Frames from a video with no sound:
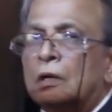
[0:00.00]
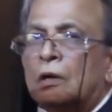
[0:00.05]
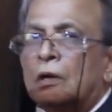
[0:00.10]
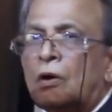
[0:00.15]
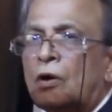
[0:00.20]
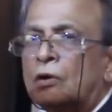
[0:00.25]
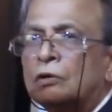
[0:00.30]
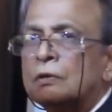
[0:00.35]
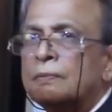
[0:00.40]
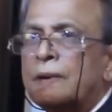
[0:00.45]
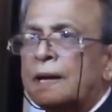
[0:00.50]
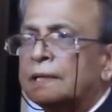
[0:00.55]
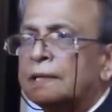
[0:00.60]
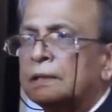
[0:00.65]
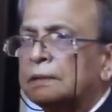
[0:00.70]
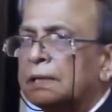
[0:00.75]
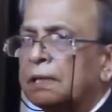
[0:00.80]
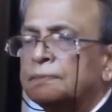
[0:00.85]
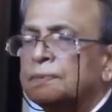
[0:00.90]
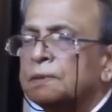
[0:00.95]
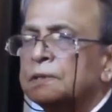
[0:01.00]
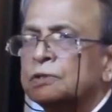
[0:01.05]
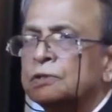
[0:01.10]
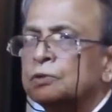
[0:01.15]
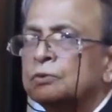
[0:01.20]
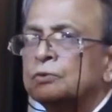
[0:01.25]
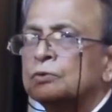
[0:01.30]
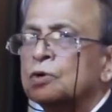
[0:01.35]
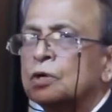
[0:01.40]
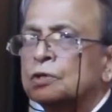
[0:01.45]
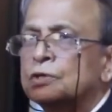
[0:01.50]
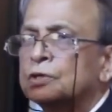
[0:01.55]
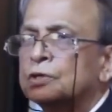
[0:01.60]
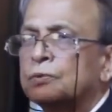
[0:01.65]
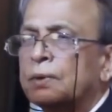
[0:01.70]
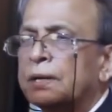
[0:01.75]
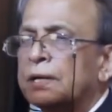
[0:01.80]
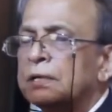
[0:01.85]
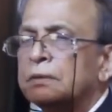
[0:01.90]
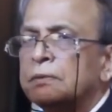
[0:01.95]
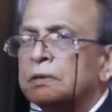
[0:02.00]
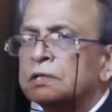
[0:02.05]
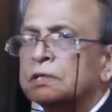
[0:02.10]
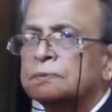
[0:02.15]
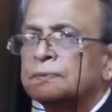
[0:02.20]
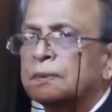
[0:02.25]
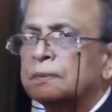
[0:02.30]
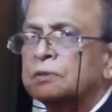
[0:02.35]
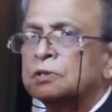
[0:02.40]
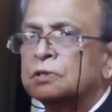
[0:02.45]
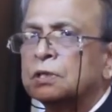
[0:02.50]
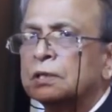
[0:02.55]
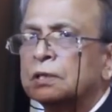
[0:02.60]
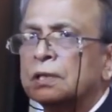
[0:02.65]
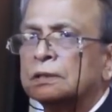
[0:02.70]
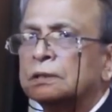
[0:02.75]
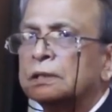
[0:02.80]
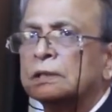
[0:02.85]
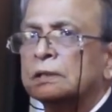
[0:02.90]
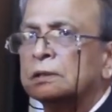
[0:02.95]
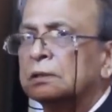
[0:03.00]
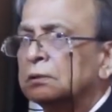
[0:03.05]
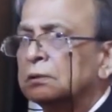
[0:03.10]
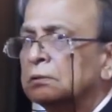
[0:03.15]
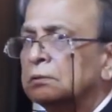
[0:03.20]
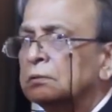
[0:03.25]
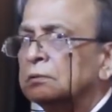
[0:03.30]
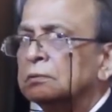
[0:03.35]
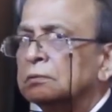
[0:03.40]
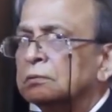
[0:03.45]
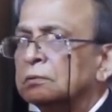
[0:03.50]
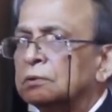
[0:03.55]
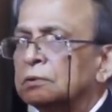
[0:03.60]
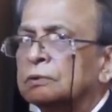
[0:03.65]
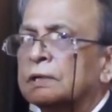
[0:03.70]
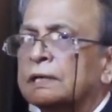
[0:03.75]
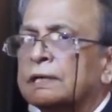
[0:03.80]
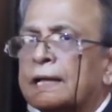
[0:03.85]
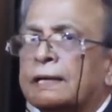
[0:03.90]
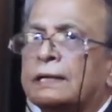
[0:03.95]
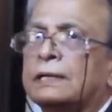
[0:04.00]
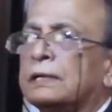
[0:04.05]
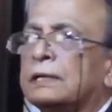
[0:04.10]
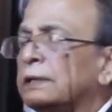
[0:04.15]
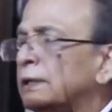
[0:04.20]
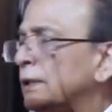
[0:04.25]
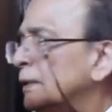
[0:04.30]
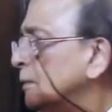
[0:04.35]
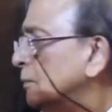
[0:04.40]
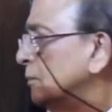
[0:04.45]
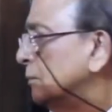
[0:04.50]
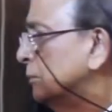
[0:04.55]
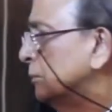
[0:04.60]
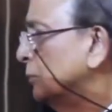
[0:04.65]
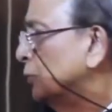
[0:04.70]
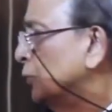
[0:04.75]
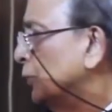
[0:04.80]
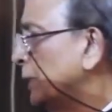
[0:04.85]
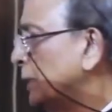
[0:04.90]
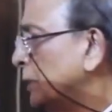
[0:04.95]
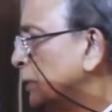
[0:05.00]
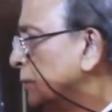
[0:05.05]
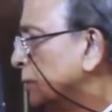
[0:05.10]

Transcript: Automatic, that means you do not require anybody's permission, nothing. You can directly do it.